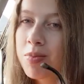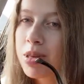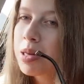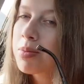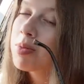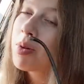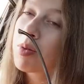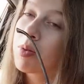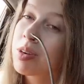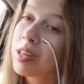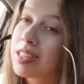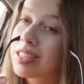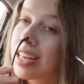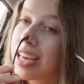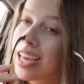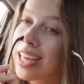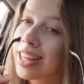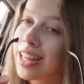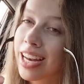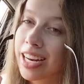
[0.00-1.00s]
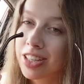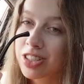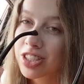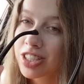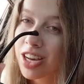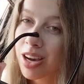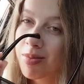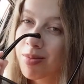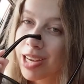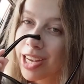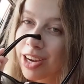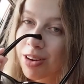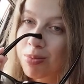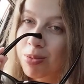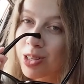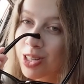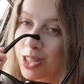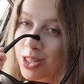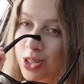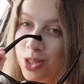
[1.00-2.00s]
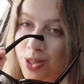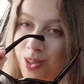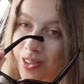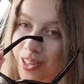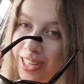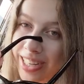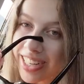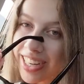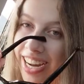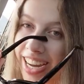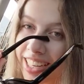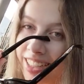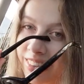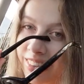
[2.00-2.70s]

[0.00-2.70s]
People were saying that I should cut my hair pretty short. I